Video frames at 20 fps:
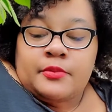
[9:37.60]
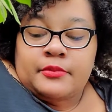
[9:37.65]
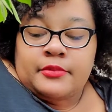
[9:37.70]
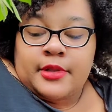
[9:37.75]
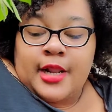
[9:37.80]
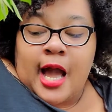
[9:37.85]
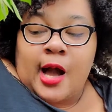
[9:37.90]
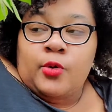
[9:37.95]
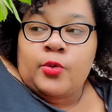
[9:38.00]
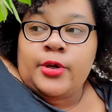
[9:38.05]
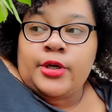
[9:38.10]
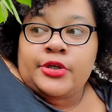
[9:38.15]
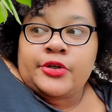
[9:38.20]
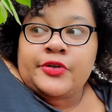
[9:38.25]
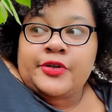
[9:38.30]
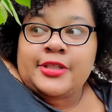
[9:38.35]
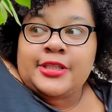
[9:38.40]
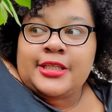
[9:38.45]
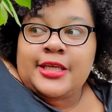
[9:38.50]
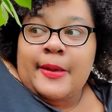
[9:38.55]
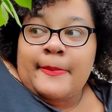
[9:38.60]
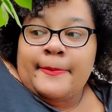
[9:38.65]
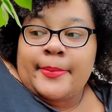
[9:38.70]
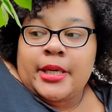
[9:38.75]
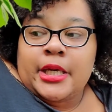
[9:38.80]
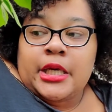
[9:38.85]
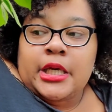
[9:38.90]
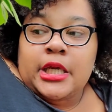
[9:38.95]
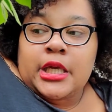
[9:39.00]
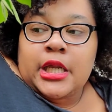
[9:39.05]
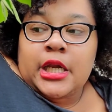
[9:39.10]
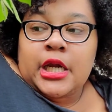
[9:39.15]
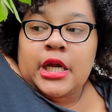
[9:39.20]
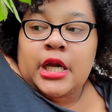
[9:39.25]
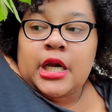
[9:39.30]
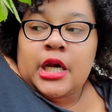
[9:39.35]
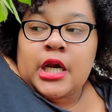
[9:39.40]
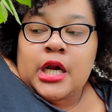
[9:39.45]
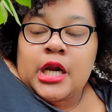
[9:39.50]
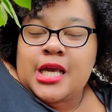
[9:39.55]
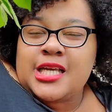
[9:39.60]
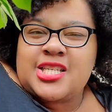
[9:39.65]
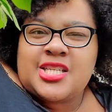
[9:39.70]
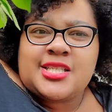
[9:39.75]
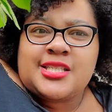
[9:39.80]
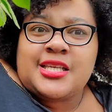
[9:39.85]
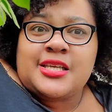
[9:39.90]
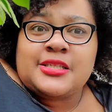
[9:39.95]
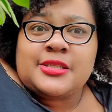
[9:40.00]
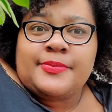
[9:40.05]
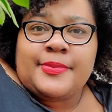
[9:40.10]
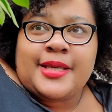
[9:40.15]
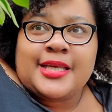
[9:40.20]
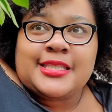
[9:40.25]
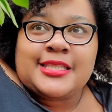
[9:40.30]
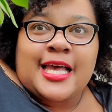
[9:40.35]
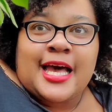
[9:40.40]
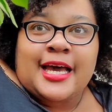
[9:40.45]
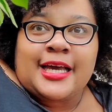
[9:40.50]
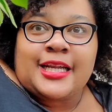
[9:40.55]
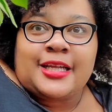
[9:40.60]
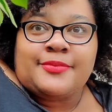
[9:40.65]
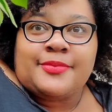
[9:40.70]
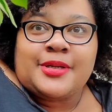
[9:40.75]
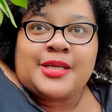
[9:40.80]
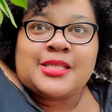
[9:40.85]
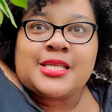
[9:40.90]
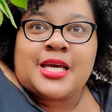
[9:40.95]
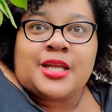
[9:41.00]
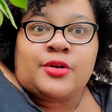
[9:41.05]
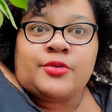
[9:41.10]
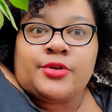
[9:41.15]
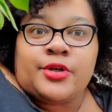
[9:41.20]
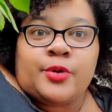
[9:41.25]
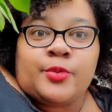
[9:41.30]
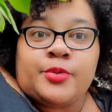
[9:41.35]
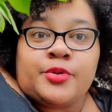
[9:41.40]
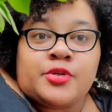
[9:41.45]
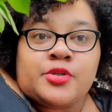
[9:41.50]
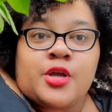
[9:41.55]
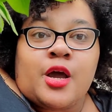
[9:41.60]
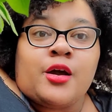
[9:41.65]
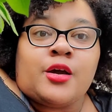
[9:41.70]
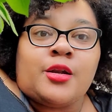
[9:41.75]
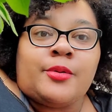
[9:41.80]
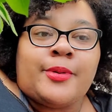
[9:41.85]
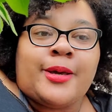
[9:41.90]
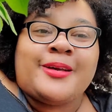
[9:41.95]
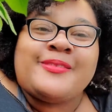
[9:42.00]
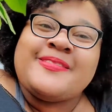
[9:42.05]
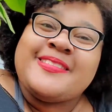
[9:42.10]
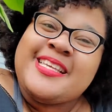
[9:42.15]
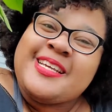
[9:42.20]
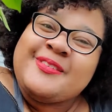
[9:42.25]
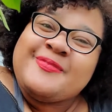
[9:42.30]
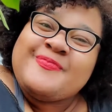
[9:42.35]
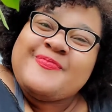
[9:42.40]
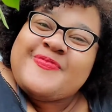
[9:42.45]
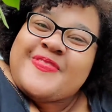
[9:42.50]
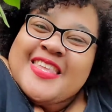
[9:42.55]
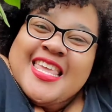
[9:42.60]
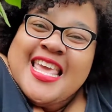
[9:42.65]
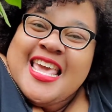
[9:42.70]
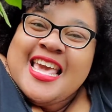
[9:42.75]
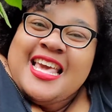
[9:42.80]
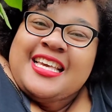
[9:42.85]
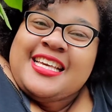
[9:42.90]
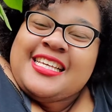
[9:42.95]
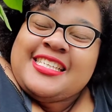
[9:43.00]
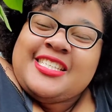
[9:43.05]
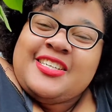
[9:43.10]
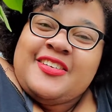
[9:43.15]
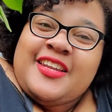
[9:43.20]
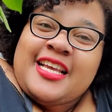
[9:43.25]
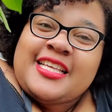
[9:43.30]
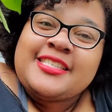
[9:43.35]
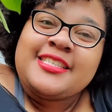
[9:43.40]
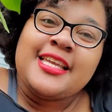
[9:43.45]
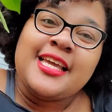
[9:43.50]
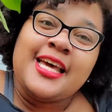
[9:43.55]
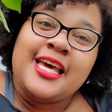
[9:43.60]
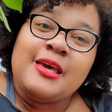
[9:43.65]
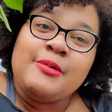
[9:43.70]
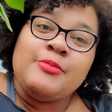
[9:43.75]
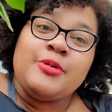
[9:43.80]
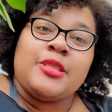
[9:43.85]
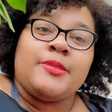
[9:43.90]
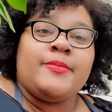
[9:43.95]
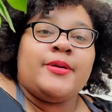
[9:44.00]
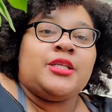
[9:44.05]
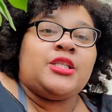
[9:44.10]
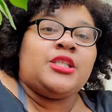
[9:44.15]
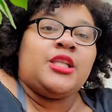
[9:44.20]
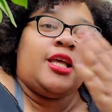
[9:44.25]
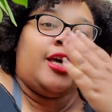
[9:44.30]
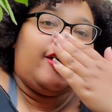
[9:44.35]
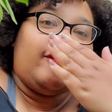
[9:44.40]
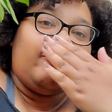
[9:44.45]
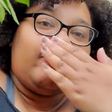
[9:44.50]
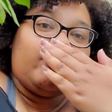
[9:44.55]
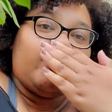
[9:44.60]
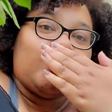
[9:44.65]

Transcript: I would Google it, but it just gives me anxiety because I don't know what they're talking about. So until next time, with much love,